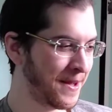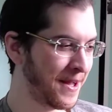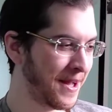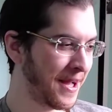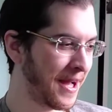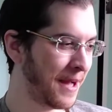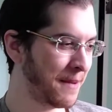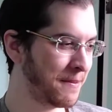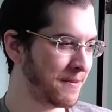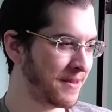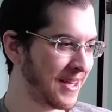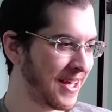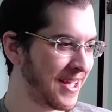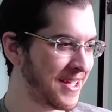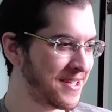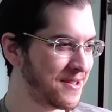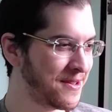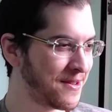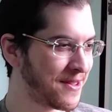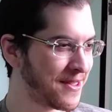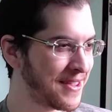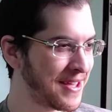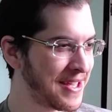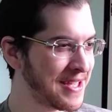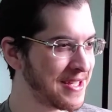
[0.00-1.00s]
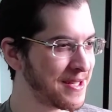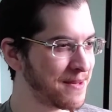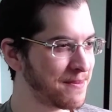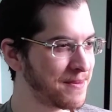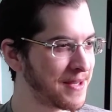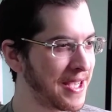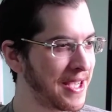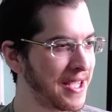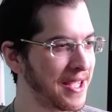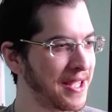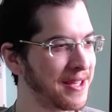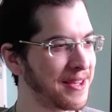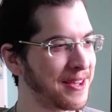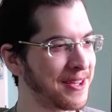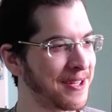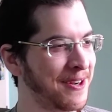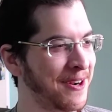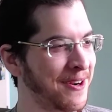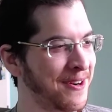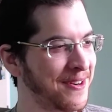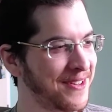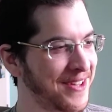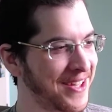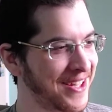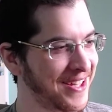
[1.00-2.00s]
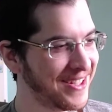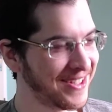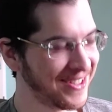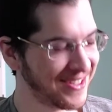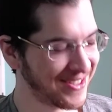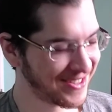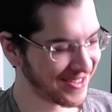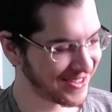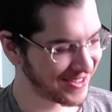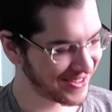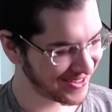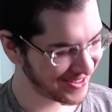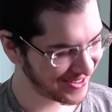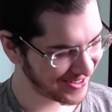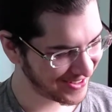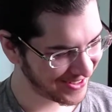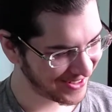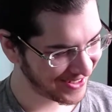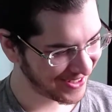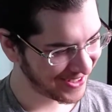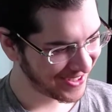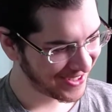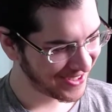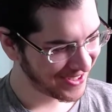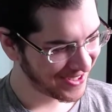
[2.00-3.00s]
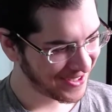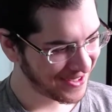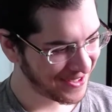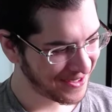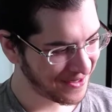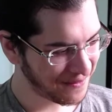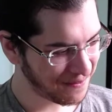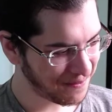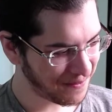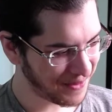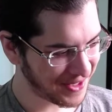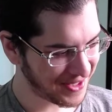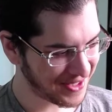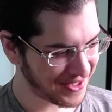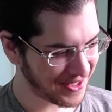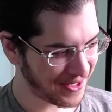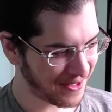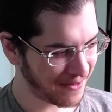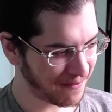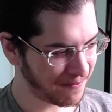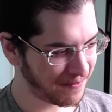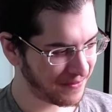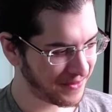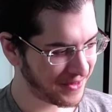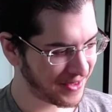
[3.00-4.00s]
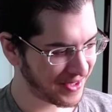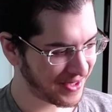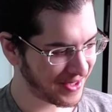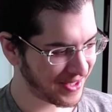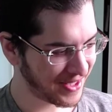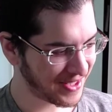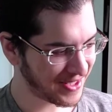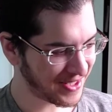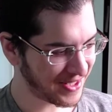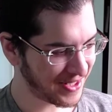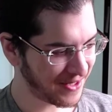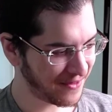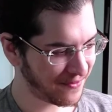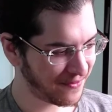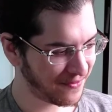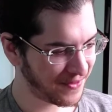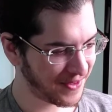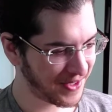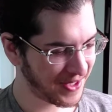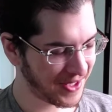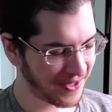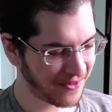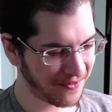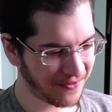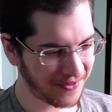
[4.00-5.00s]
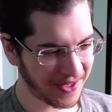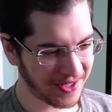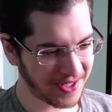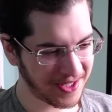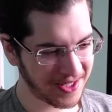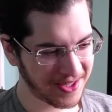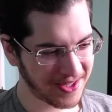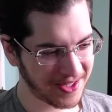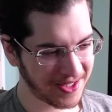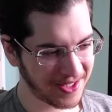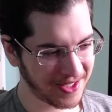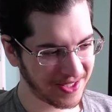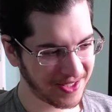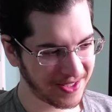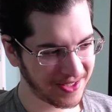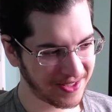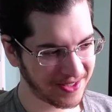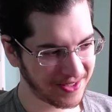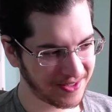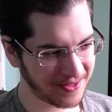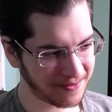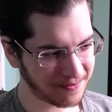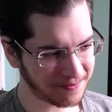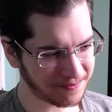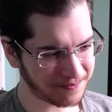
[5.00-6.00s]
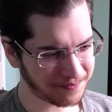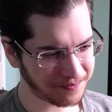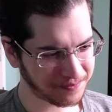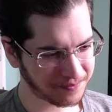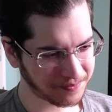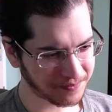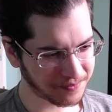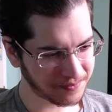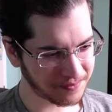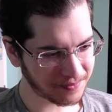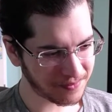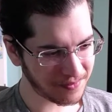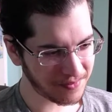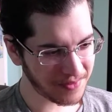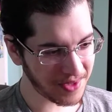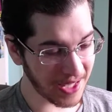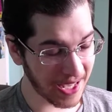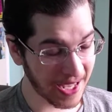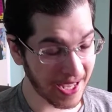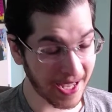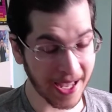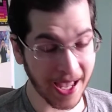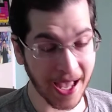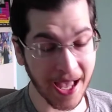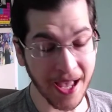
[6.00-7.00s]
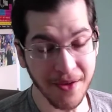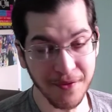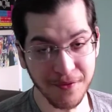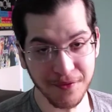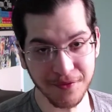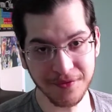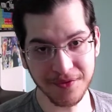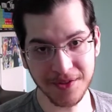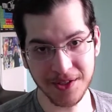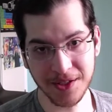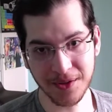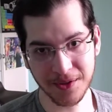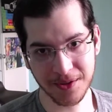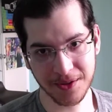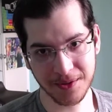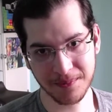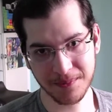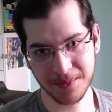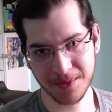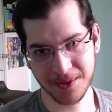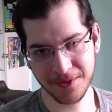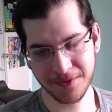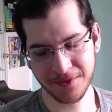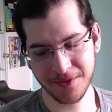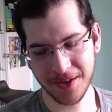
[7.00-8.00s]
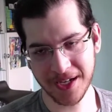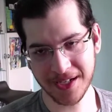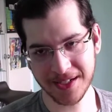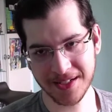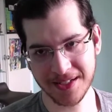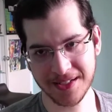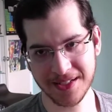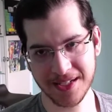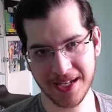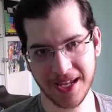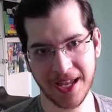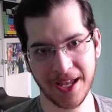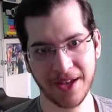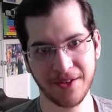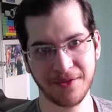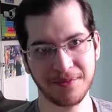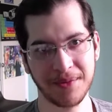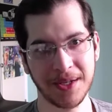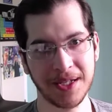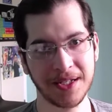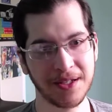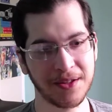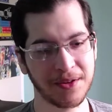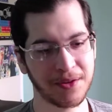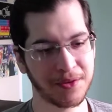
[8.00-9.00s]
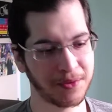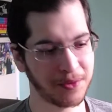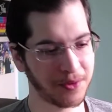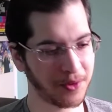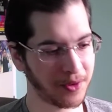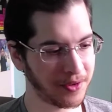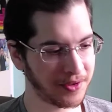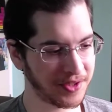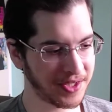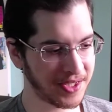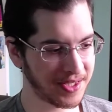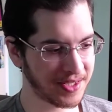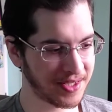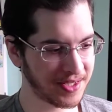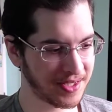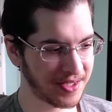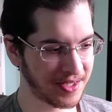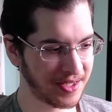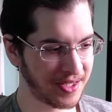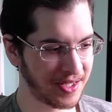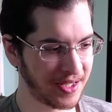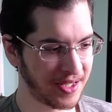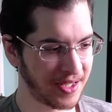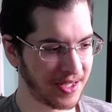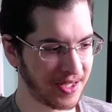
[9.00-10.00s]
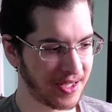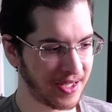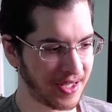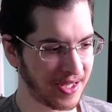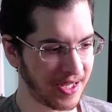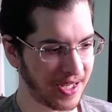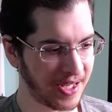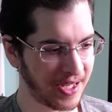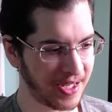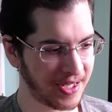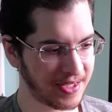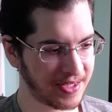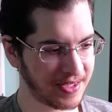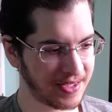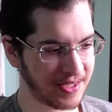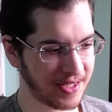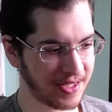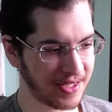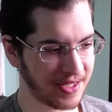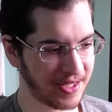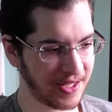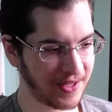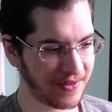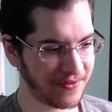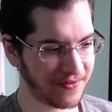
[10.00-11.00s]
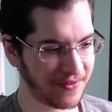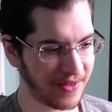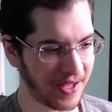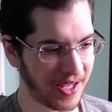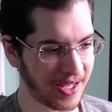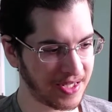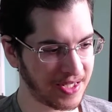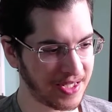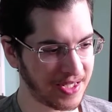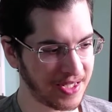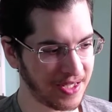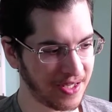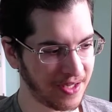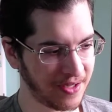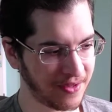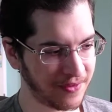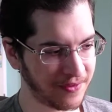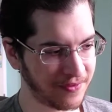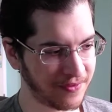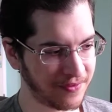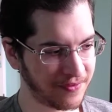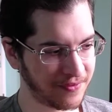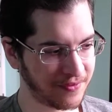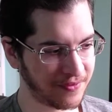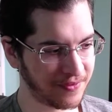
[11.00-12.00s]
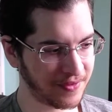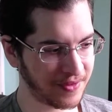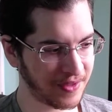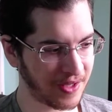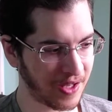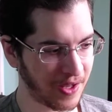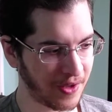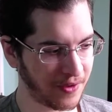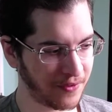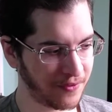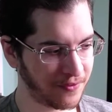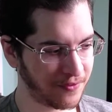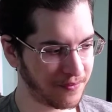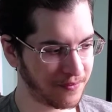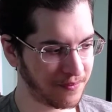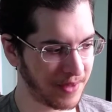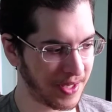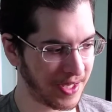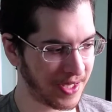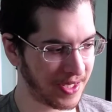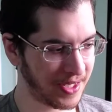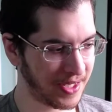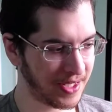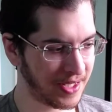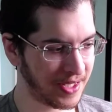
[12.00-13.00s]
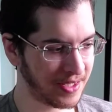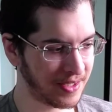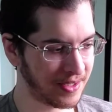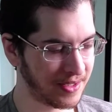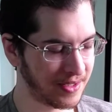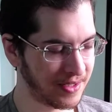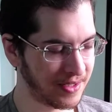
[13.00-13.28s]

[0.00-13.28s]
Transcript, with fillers: I'm glad you think I'm getting through this. But listen, if anything, I have, you know, the fact is I have made it through all this. And if any of my